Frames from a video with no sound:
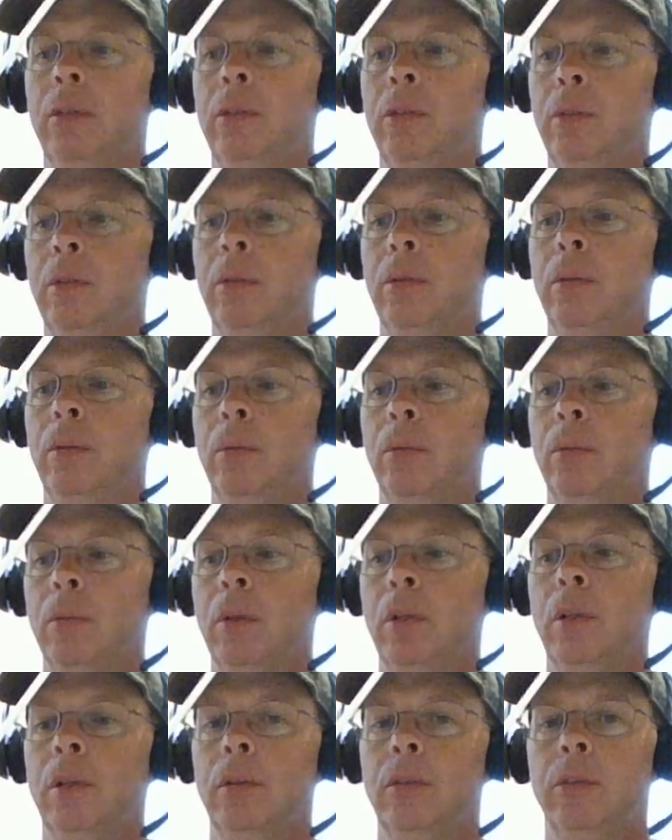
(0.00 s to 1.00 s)
2,
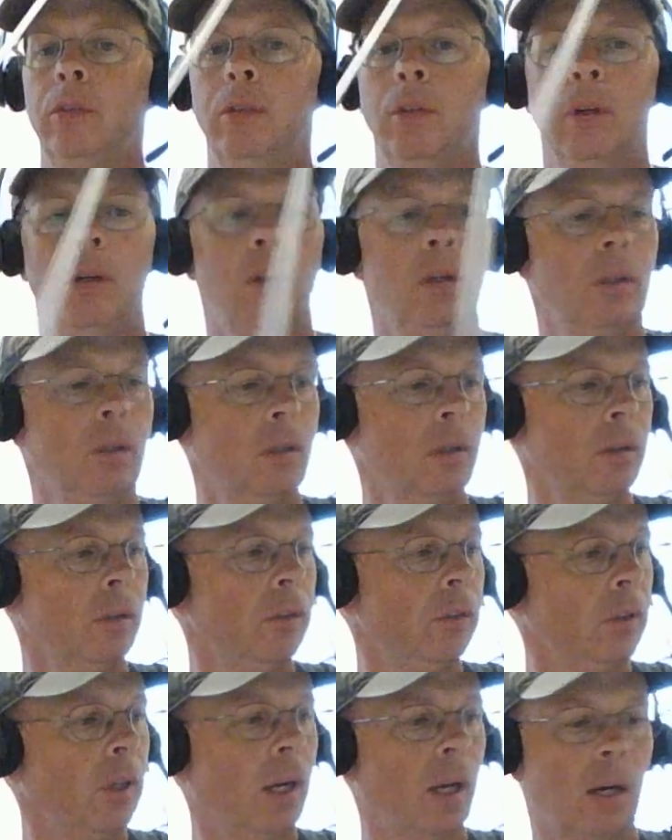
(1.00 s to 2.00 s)
1, start,
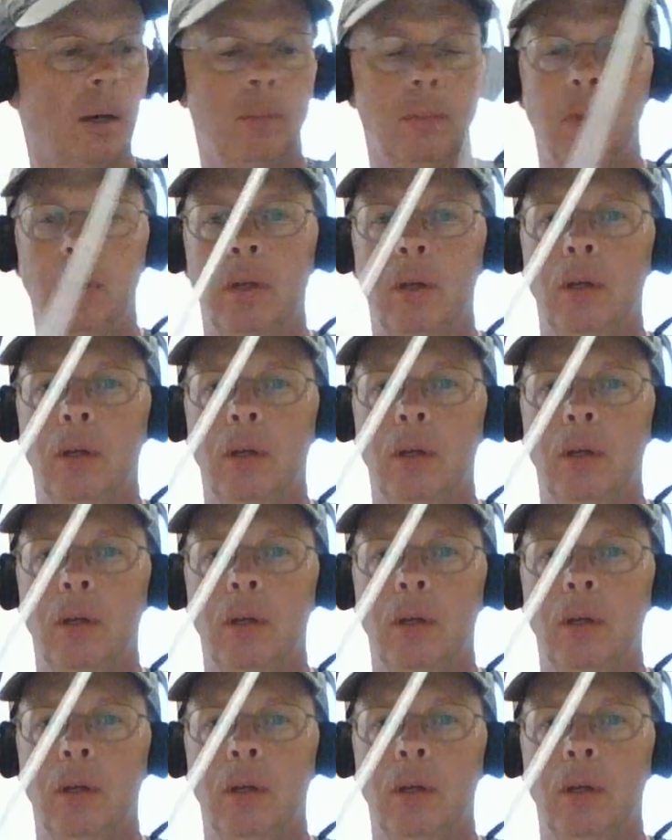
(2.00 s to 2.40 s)
stop.